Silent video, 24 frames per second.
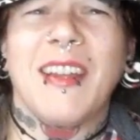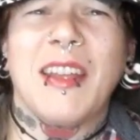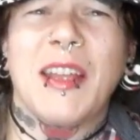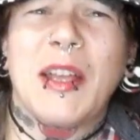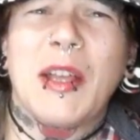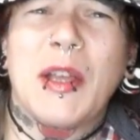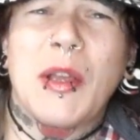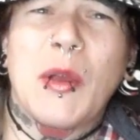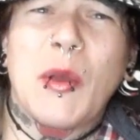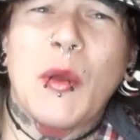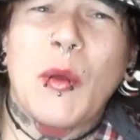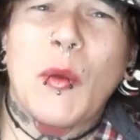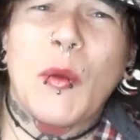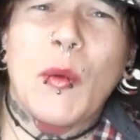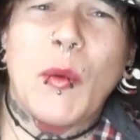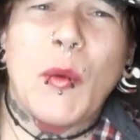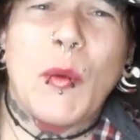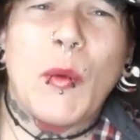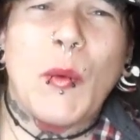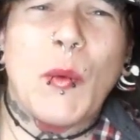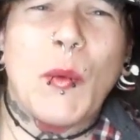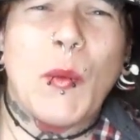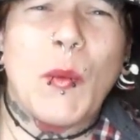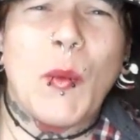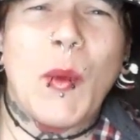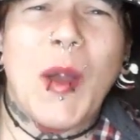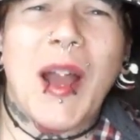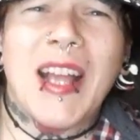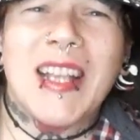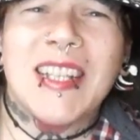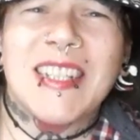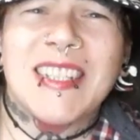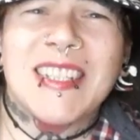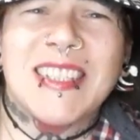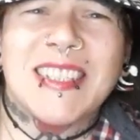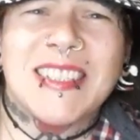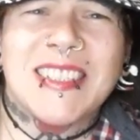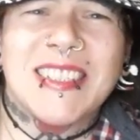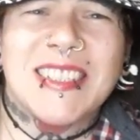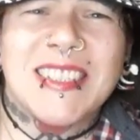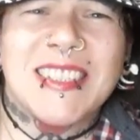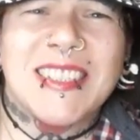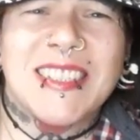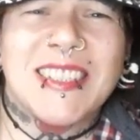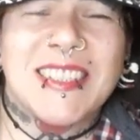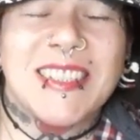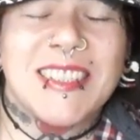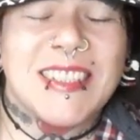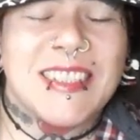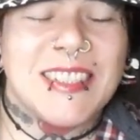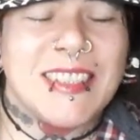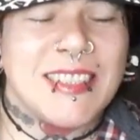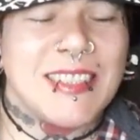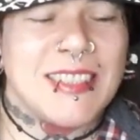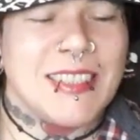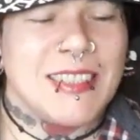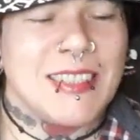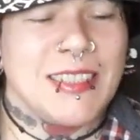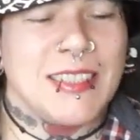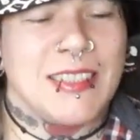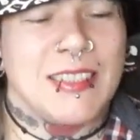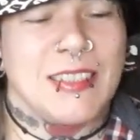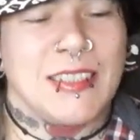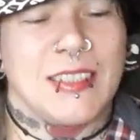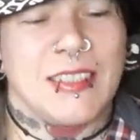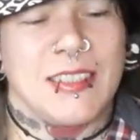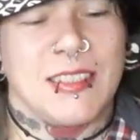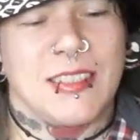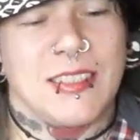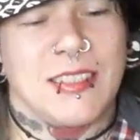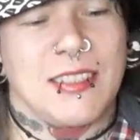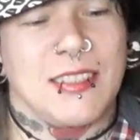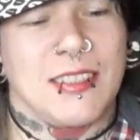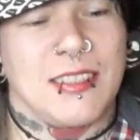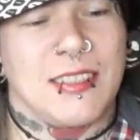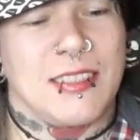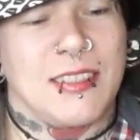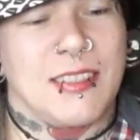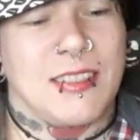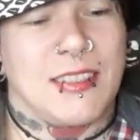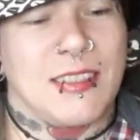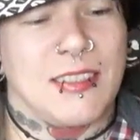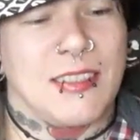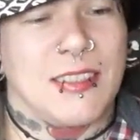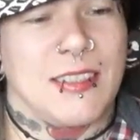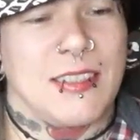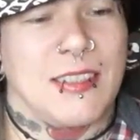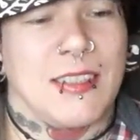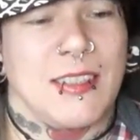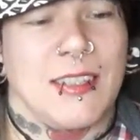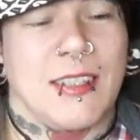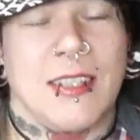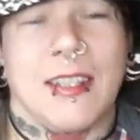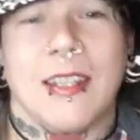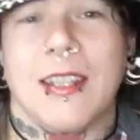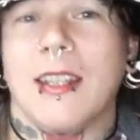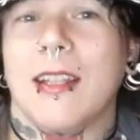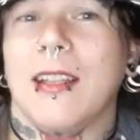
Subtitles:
(silence)